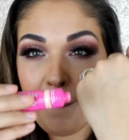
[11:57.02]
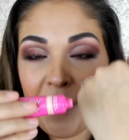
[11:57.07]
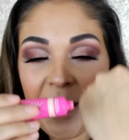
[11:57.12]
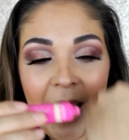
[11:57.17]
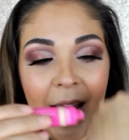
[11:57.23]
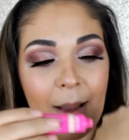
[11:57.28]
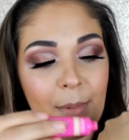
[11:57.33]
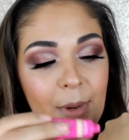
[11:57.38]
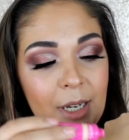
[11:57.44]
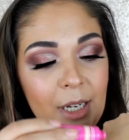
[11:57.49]
but
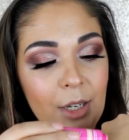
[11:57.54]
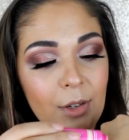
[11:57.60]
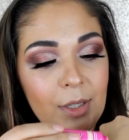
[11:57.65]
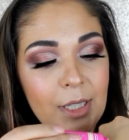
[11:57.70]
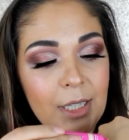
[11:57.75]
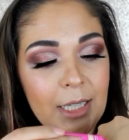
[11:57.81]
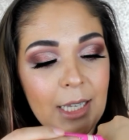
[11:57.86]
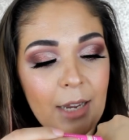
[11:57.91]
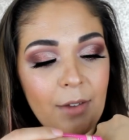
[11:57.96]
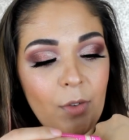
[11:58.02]
I've been using
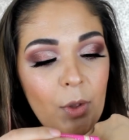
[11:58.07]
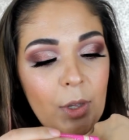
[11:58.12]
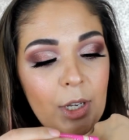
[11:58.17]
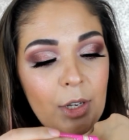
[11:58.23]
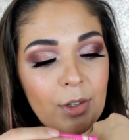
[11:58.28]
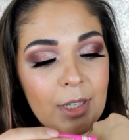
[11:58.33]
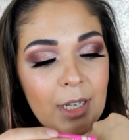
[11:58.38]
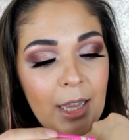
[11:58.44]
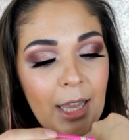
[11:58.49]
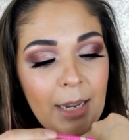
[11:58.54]
this. I've only
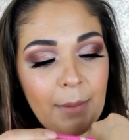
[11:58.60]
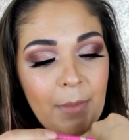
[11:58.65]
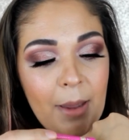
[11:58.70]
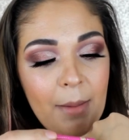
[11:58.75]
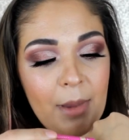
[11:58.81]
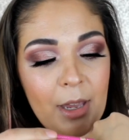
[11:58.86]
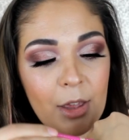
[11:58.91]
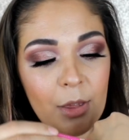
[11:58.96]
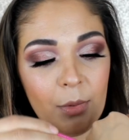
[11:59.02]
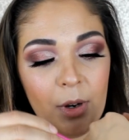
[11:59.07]
used it like
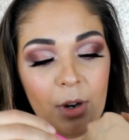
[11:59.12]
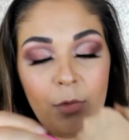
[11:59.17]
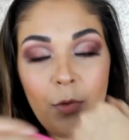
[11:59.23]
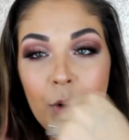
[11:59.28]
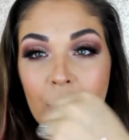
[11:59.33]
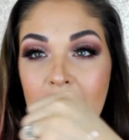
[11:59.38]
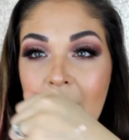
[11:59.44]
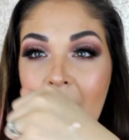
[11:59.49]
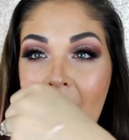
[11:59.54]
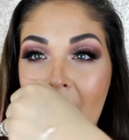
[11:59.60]
maybe three or
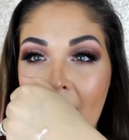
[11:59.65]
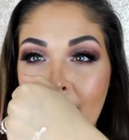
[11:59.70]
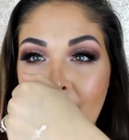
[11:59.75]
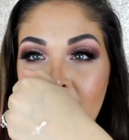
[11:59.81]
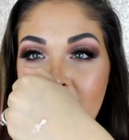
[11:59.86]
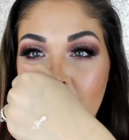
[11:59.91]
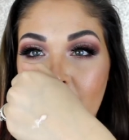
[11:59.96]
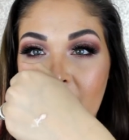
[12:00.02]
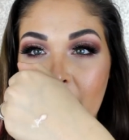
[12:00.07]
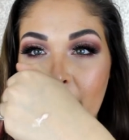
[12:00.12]
four
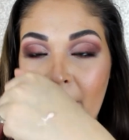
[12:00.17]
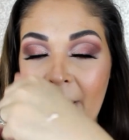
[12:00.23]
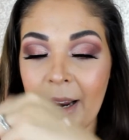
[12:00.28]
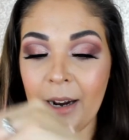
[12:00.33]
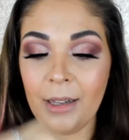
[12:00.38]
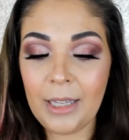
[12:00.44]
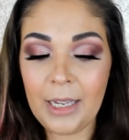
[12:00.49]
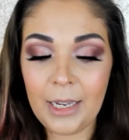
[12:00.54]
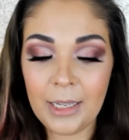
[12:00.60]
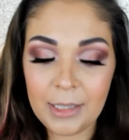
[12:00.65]
times, but
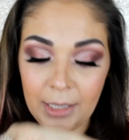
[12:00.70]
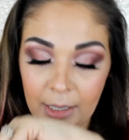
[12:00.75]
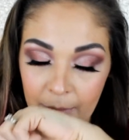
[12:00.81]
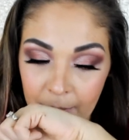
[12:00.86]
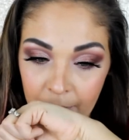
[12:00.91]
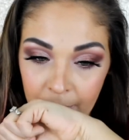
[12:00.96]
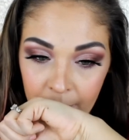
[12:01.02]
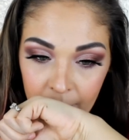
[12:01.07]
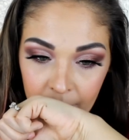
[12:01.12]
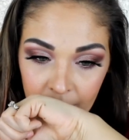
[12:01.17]
apparently like,
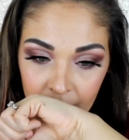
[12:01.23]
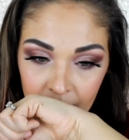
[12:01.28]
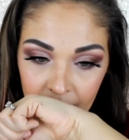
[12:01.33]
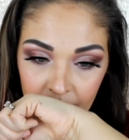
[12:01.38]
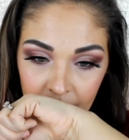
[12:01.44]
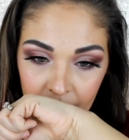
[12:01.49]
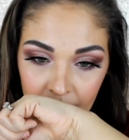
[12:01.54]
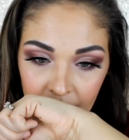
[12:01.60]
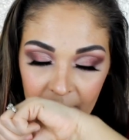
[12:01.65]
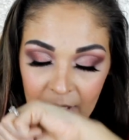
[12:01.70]

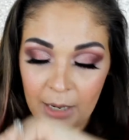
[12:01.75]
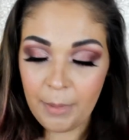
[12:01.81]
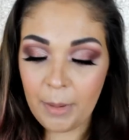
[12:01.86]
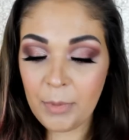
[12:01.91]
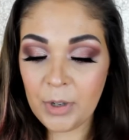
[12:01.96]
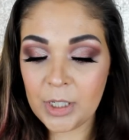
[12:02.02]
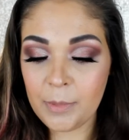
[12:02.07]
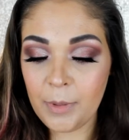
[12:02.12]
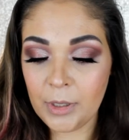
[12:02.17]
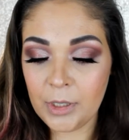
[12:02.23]
and I
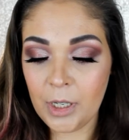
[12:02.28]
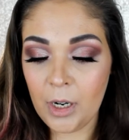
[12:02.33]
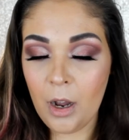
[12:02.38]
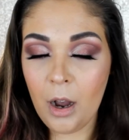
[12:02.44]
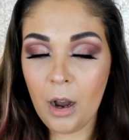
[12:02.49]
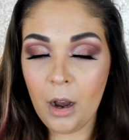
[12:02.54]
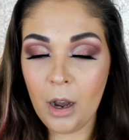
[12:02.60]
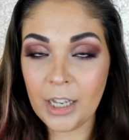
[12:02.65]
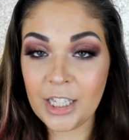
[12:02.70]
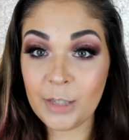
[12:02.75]
remember it smells good.
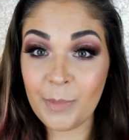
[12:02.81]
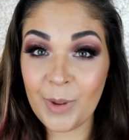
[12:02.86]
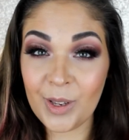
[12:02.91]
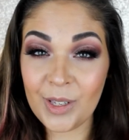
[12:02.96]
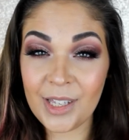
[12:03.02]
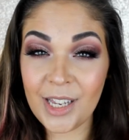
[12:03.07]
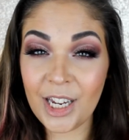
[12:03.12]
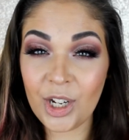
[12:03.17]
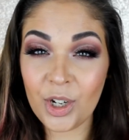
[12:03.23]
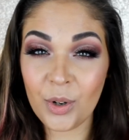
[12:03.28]
Oh, it
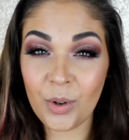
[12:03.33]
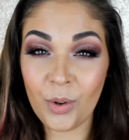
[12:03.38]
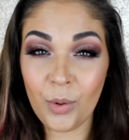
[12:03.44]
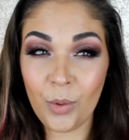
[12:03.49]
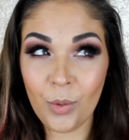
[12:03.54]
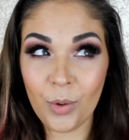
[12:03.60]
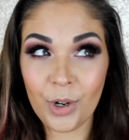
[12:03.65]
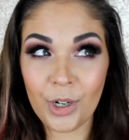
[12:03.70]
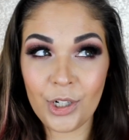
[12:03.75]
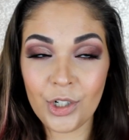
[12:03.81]
smells like
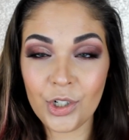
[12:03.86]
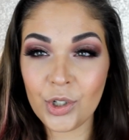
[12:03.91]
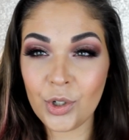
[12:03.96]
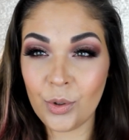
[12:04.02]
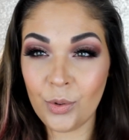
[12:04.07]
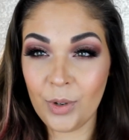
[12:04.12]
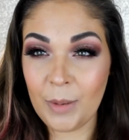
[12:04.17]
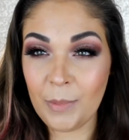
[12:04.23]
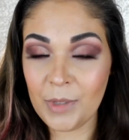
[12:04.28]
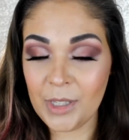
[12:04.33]
orange
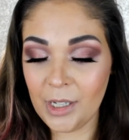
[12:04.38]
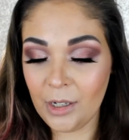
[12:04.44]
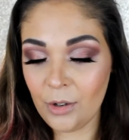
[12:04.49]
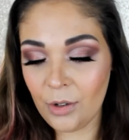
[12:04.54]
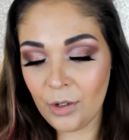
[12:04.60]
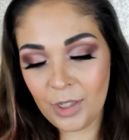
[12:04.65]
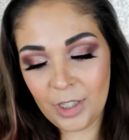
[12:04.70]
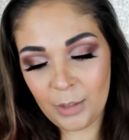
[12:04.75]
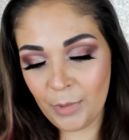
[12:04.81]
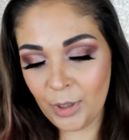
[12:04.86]

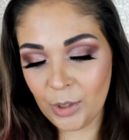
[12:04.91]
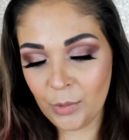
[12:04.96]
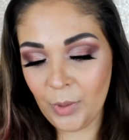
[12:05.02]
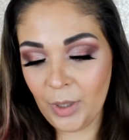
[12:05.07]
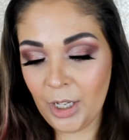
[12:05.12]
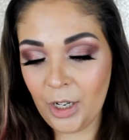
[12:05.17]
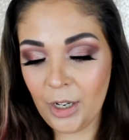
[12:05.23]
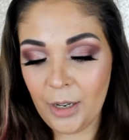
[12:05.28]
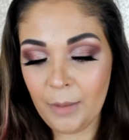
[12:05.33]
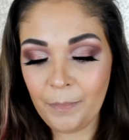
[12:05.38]
creamsicle. It smells
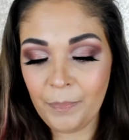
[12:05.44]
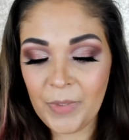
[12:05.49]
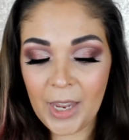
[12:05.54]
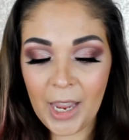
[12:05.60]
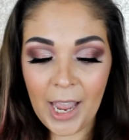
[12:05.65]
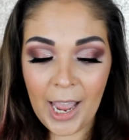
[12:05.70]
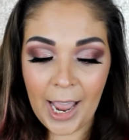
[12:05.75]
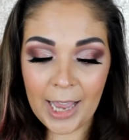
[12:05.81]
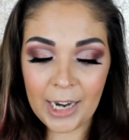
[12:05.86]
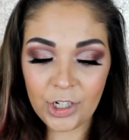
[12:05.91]
really good. And
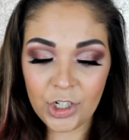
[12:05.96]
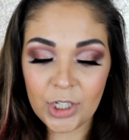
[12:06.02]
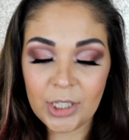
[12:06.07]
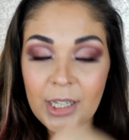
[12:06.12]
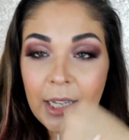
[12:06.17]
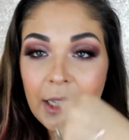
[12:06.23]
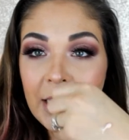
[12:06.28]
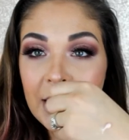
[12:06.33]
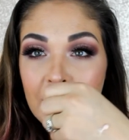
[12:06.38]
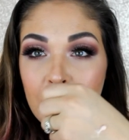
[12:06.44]
it's just
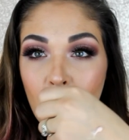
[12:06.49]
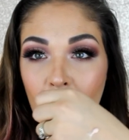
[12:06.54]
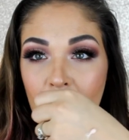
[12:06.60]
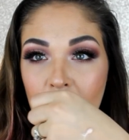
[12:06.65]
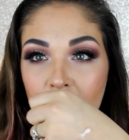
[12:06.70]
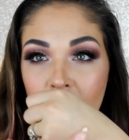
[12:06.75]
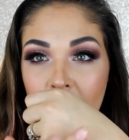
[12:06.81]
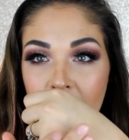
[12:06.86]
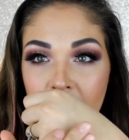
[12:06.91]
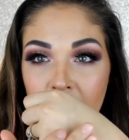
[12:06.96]
like this
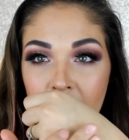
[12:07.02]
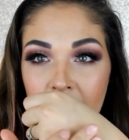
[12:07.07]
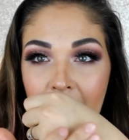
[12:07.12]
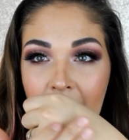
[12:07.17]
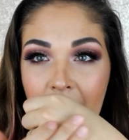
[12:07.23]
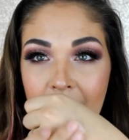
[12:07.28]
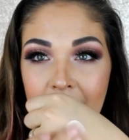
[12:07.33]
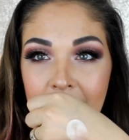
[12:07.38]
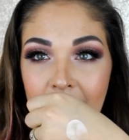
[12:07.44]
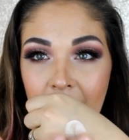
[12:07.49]
moisturizer that
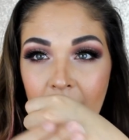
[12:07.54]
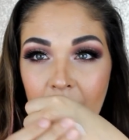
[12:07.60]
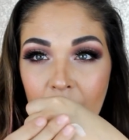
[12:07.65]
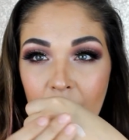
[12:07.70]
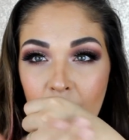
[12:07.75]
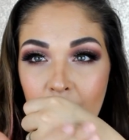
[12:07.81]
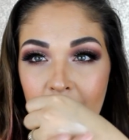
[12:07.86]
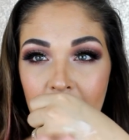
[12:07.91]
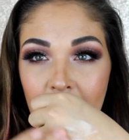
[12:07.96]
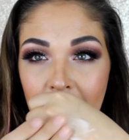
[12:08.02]
has like a
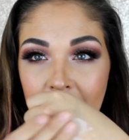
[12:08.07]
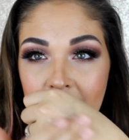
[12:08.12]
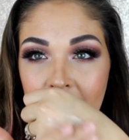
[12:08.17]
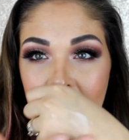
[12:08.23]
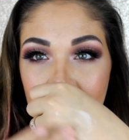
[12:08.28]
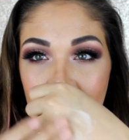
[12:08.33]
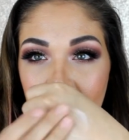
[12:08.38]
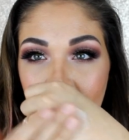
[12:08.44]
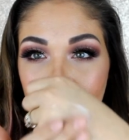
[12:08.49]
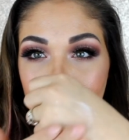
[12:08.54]
luminosity to